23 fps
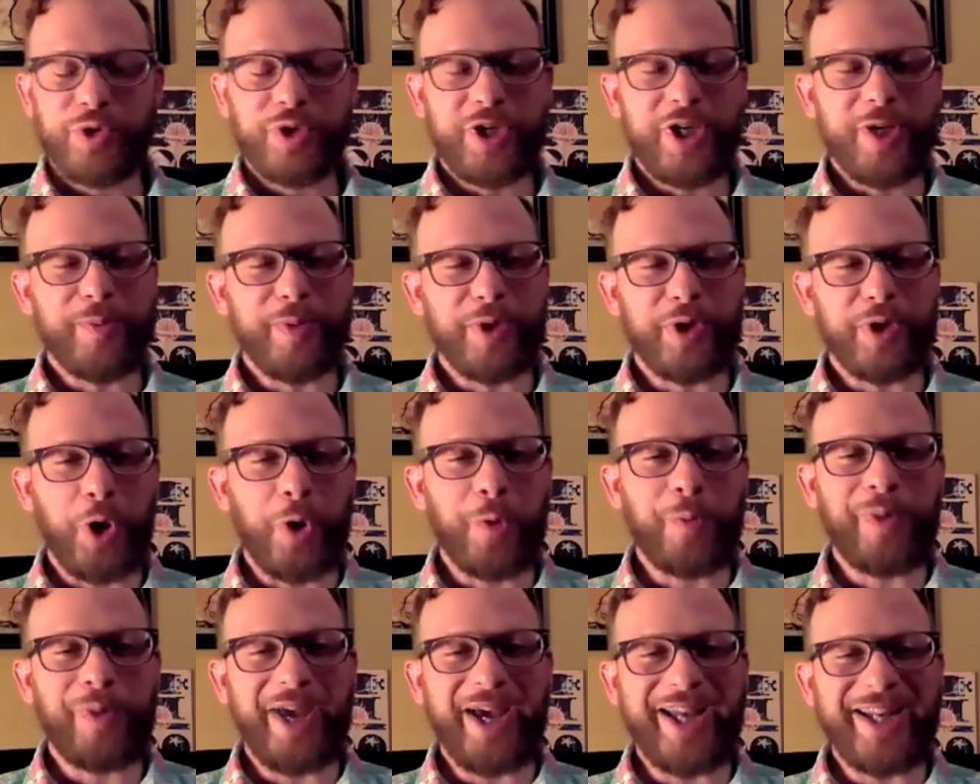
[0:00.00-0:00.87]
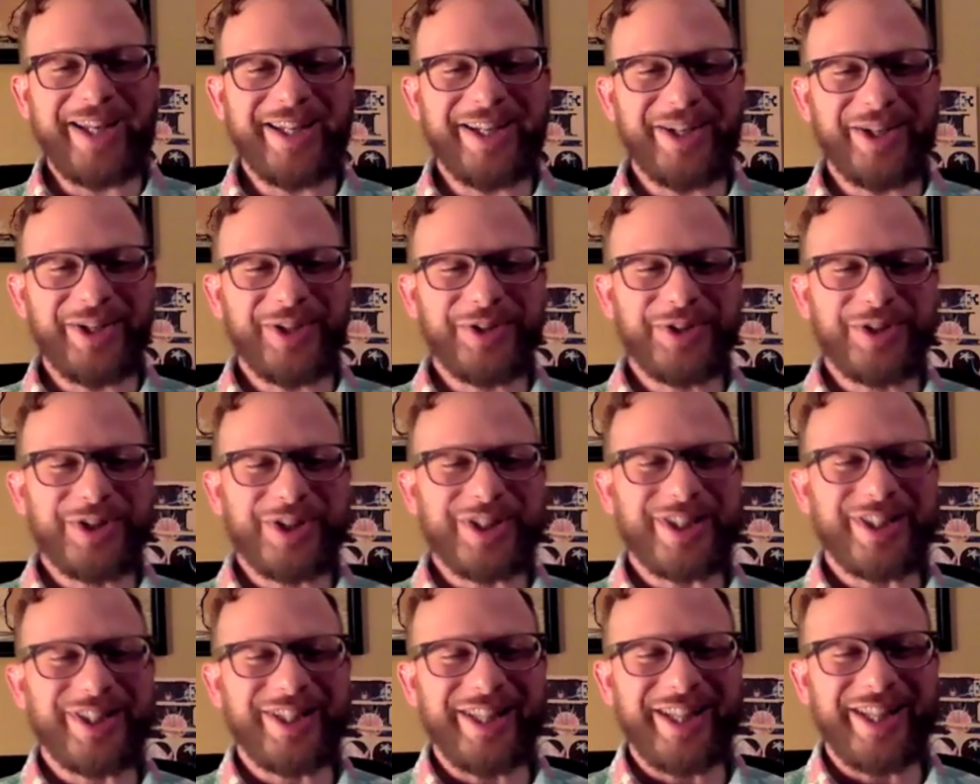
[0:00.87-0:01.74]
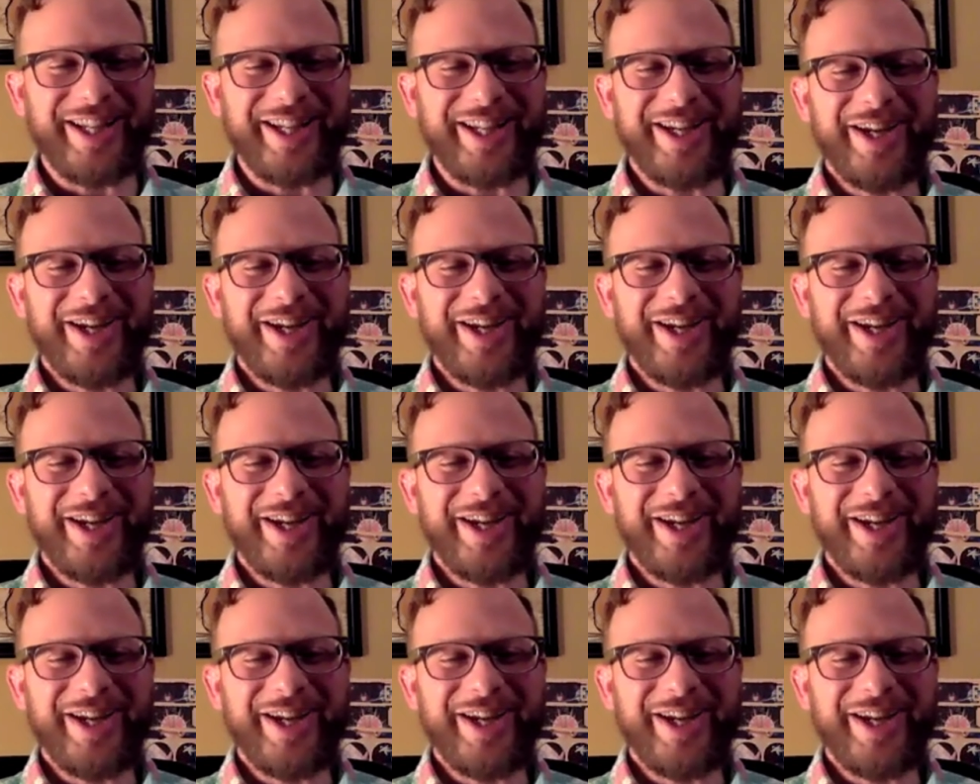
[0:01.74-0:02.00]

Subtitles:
keep a notepad near you, just like,